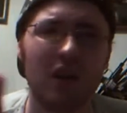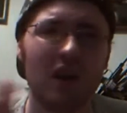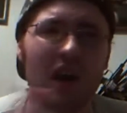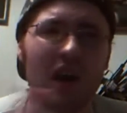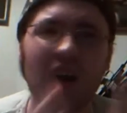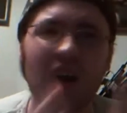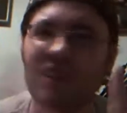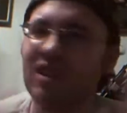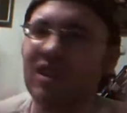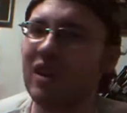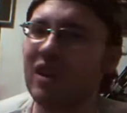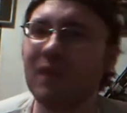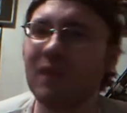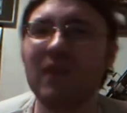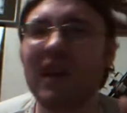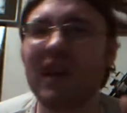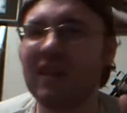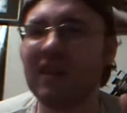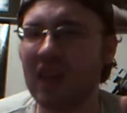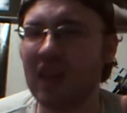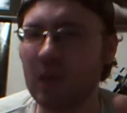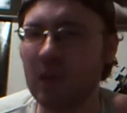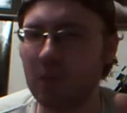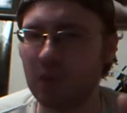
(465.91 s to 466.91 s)
I love that
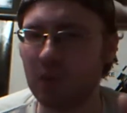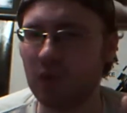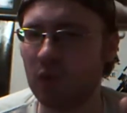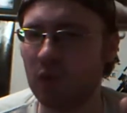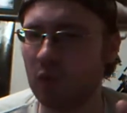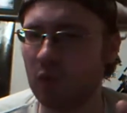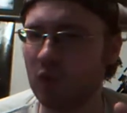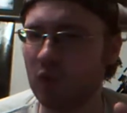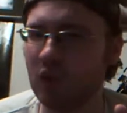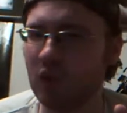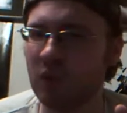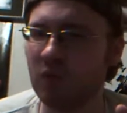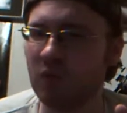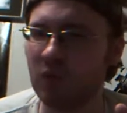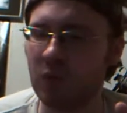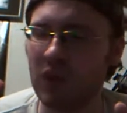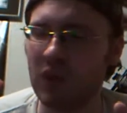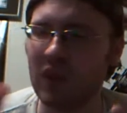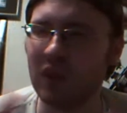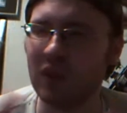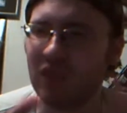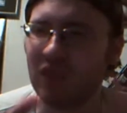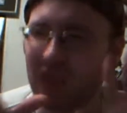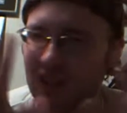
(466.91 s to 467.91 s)
type of scream from the aliens.